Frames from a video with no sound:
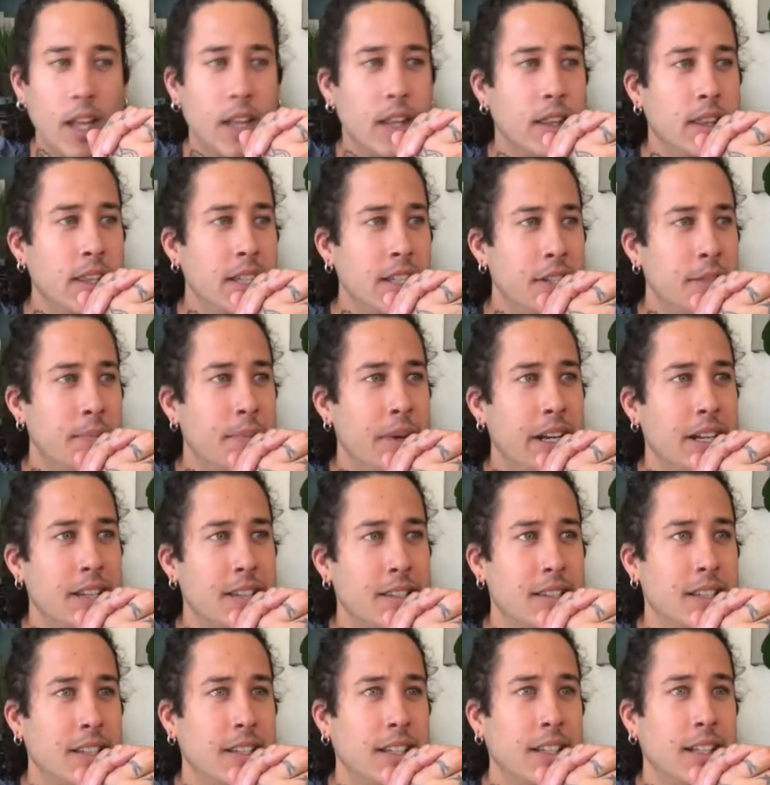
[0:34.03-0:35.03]
This
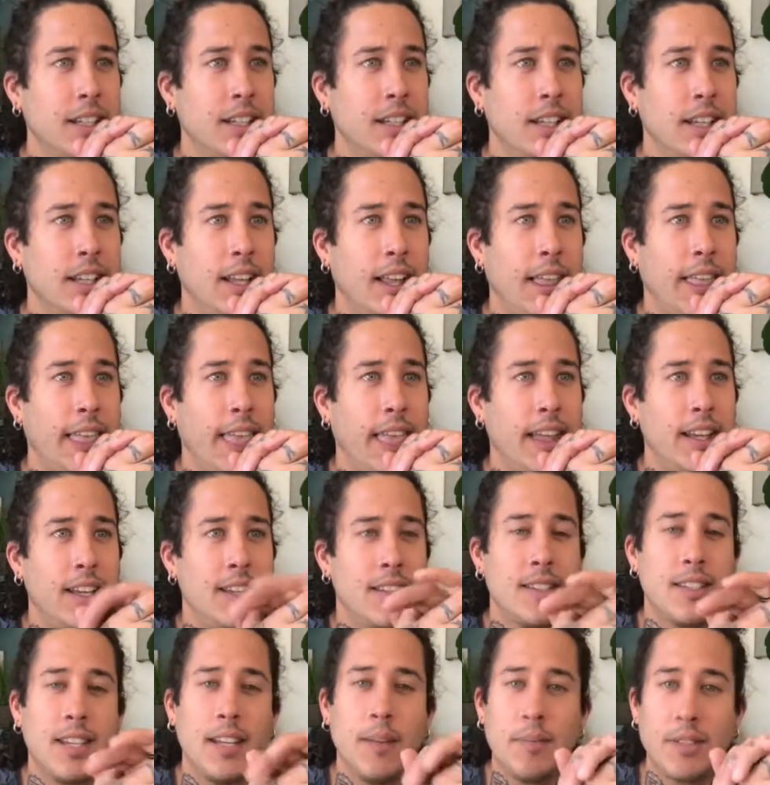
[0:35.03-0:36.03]
medicine
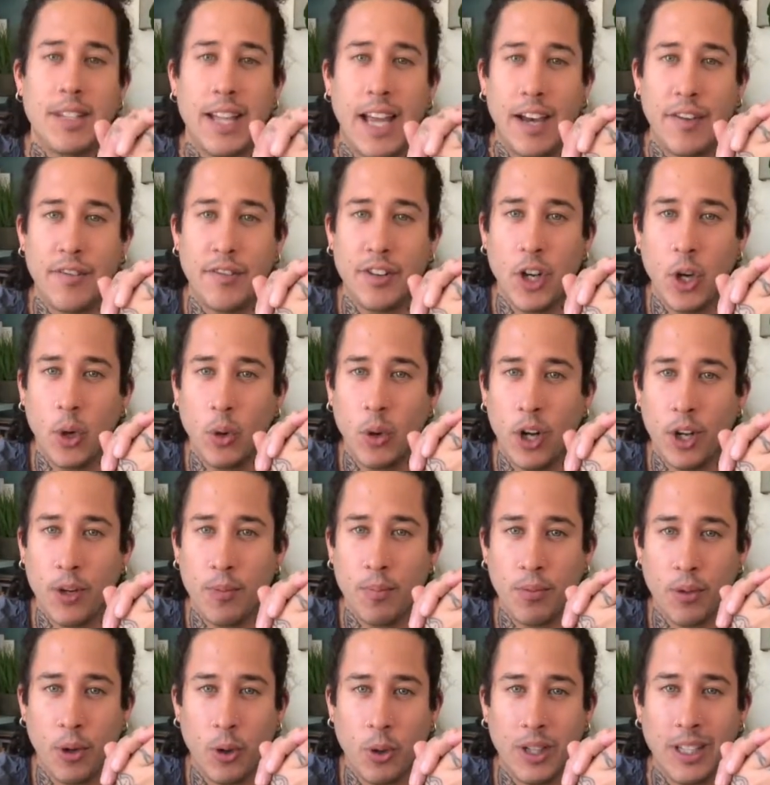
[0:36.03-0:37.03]
seems to have no
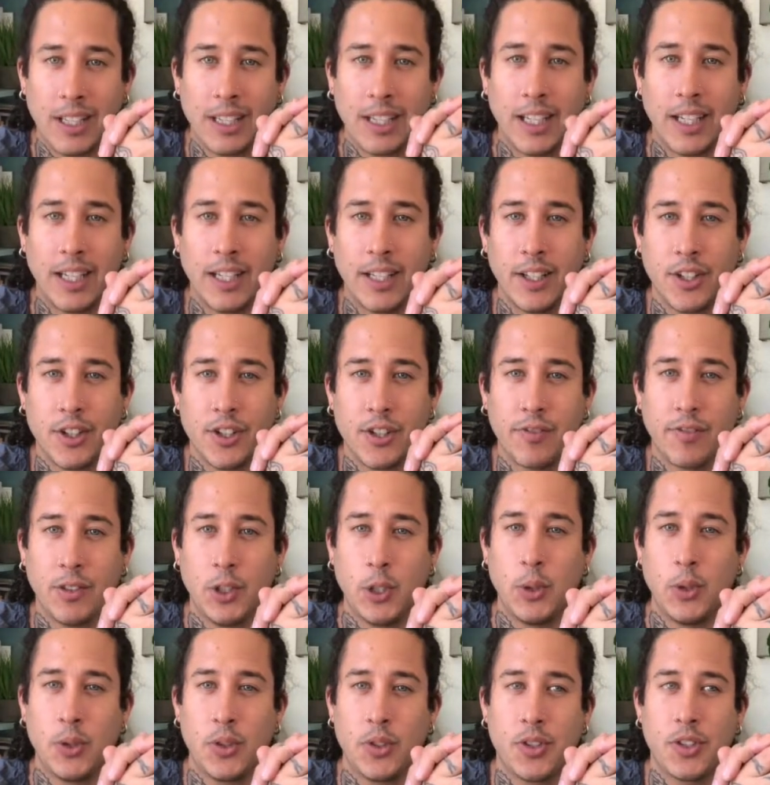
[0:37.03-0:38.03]
unbroken lineage of
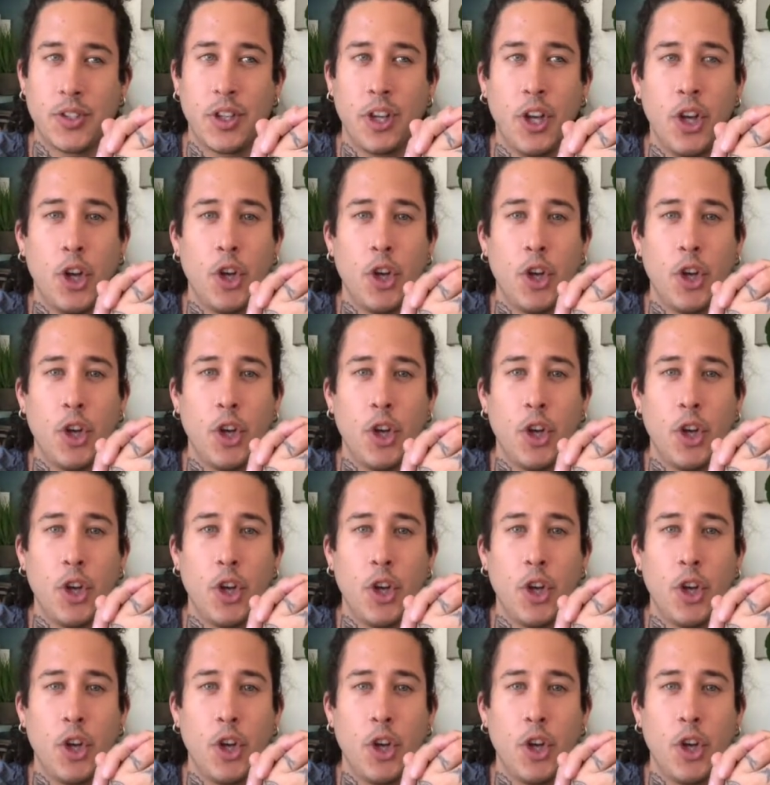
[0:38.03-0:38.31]
use,